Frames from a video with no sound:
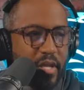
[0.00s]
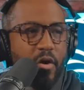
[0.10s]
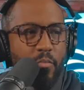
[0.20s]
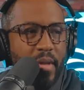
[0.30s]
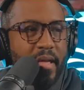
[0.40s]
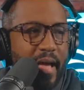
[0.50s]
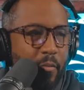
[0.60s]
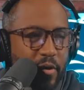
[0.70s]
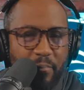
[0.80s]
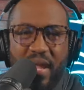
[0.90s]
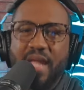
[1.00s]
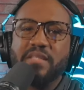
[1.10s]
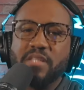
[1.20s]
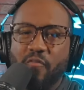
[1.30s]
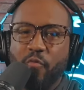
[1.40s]
want to help. I want to
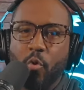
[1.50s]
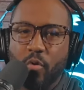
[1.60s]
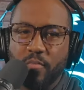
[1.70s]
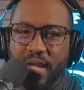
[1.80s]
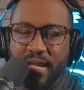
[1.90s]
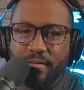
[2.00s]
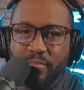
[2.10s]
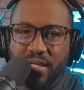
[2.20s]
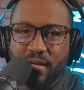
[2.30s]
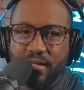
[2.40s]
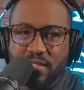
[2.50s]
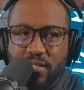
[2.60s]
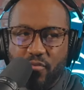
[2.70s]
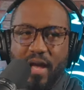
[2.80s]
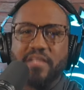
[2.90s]
pay stuff forward, man,
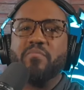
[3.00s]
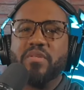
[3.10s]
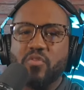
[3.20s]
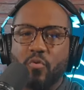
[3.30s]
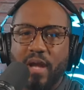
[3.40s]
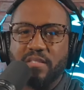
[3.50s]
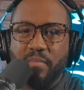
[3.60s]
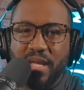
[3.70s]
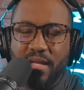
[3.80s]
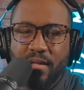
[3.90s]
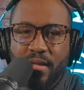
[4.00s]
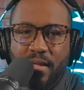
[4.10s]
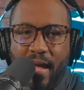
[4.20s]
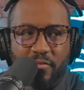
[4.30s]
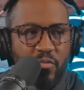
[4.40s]
because you guys have been so great to me.
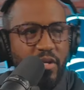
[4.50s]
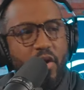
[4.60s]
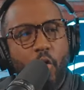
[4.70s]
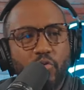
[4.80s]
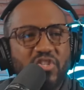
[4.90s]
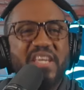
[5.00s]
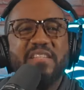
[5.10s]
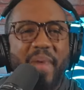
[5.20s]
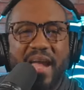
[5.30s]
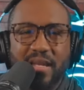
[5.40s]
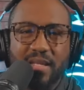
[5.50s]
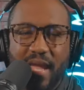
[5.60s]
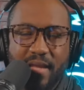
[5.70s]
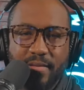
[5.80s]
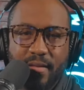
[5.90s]
I was one of the OGs back in
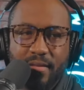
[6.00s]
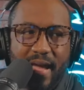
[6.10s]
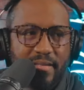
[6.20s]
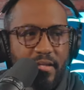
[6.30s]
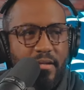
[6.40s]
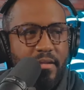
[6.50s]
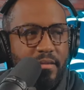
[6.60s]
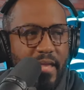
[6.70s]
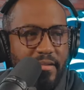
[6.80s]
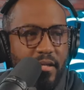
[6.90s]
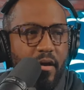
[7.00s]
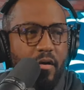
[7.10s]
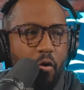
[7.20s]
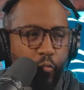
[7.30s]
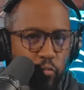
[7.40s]
the day, not the like
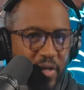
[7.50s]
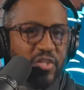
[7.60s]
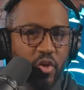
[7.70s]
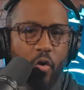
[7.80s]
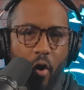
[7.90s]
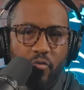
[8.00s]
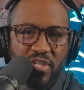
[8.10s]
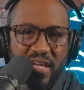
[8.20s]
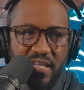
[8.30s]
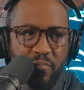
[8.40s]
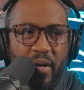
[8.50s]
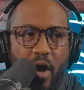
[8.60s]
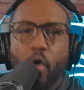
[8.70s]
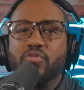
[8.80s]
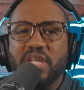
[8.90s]
the original OGs,
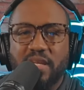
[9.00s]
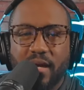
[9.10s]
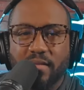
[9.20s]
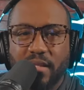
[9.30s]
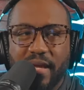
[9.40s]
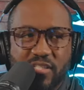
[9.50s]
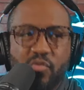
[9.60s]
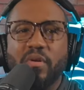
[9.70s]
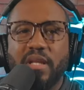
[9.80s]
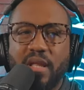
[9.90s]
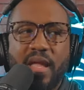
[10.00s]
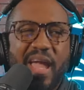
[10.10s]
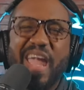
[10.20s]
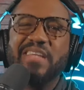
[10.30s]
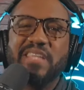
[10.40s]
but an OG nonetheless.
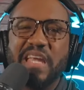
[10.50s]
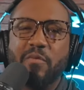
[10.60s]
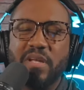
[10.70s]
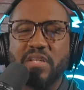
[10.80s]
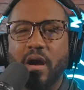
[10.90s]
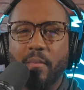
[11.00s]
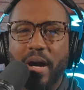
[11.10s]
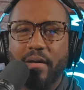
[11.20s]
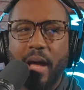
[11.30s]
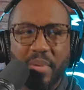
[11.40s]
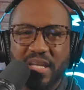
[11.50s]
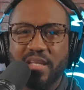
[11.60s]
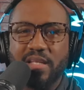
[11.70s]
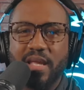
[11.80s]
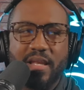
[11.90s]
2018, we talking about. I've
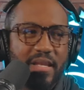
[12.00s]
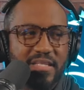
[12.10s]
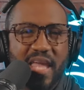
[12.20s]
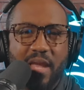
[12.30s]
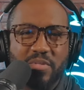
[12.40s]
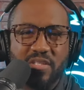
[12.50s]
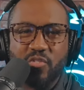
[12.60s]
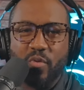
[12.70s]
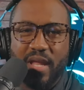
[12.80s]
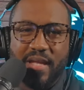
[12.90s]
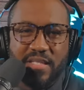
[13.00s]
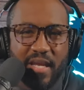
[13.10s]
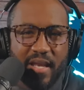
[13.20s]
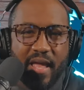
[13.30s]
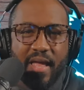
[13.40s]
been in, the, in this game since
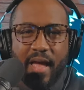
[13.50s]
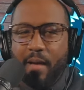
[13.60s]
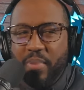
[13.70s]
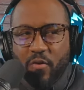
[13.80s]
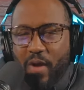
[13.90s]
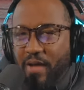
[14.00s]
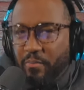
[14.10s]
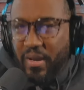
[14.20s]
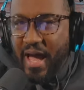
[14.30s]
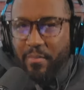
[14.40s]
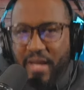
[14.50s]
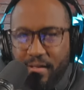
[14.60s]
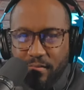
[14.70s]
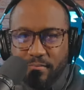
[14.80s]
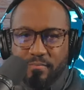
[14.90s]
2018. I've been around the block,
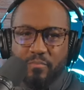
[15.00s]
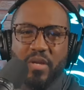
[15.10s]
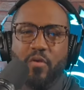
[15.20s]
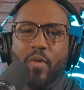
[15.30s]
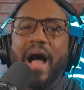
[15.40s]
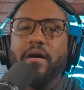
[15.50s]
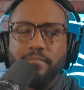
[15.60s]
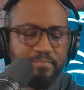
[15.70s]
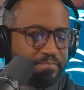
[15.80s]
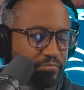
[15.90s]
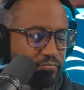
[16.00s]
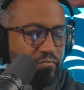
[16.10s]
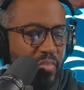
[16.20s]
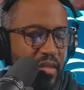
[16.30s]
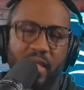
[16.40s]
man. Been around,
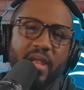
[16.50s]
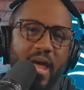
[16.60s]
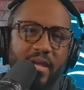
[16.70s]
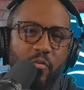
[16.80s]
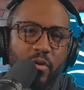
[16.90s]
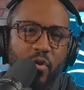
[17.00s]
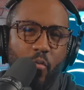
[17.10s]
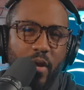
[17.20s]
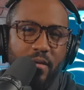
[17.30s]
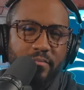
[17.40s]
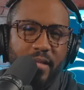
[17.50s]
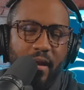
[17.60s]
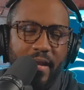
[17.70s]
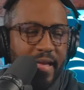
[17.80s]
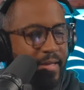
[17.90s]
and I ain't going nowhere.
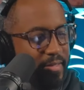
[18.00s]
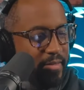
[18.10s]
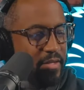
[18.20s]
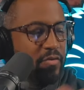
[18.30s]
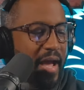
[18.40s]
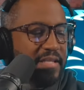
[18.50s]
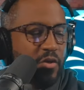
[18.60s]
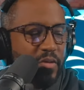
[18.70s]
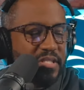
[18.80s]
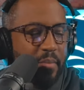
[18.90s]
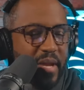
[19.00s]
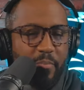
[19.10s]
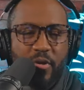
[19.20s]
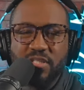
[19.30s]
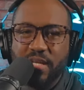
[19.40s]
All right, you guys know what's up,
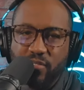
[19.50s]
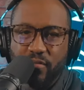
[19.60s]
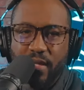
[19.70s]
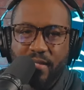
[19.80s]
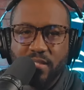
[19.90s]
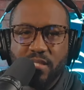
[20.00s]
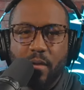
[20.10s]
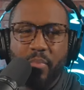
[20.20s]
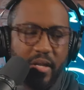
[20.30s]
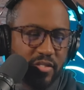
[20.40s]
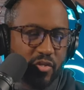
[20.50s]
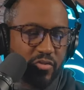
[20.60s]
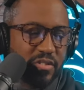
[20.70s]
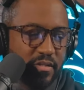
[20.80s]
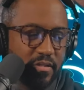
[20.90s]
man. Appreciate you. Hit the sub button.
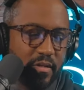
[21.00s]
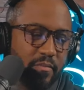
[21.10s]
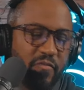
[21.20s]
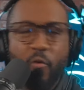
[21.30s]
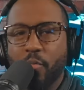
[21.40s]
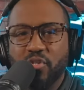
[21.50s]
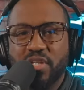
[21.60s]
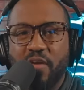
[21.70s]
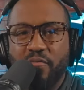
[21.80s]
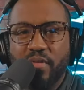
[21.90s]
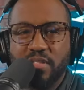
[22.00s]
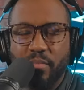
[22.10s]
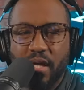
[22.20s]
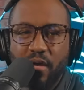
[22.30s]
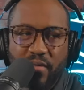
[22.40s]
Show former chef
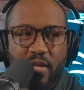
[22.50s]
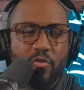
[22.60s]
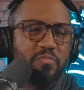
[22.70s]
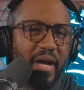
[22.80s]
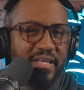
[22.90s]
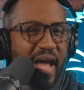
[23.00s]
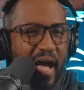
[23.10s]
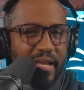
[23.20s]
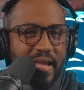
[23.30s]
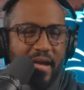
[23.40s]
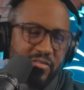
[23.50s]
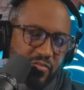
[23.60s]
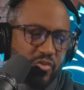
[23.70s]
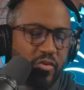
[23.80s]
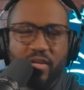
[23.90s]
some love. He goes by Don
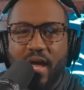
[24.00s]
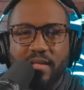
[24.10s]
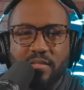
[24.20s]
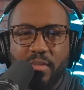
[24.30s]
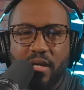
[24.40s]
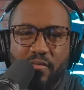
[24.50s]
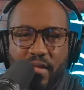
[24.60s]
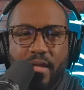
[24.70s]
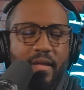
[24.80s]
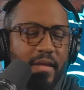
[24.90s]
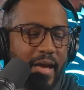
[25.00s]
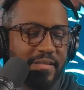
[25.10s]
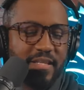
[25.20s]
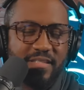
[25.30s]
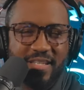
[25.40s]
now, so show Don some love.
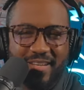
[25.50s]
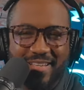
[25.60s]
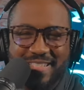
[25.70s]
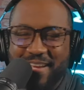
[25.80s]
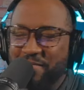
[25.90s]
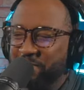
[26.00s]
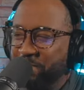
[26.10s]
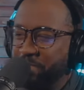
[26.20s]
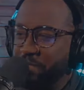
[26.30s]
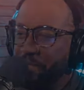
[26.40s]
I t- see you next time.